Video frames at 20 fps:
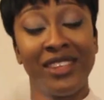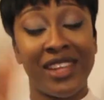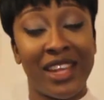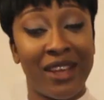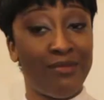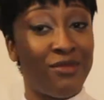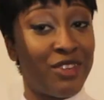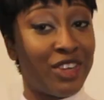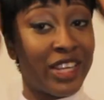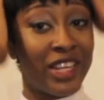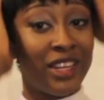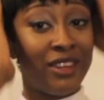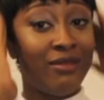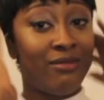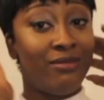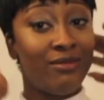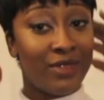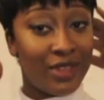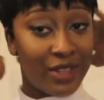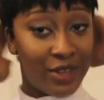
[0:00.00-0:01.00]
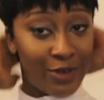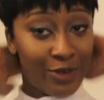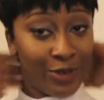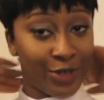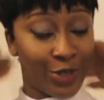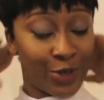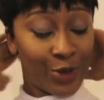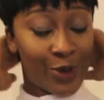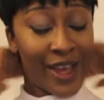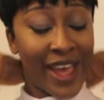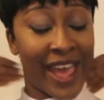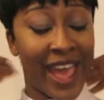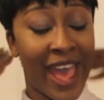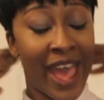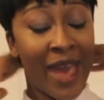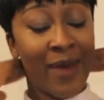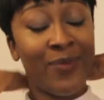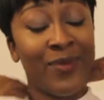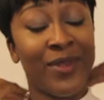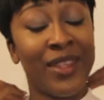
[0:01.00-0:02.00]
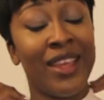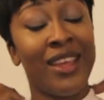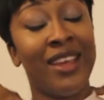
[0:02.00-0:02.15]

today I'm rocking little short hair.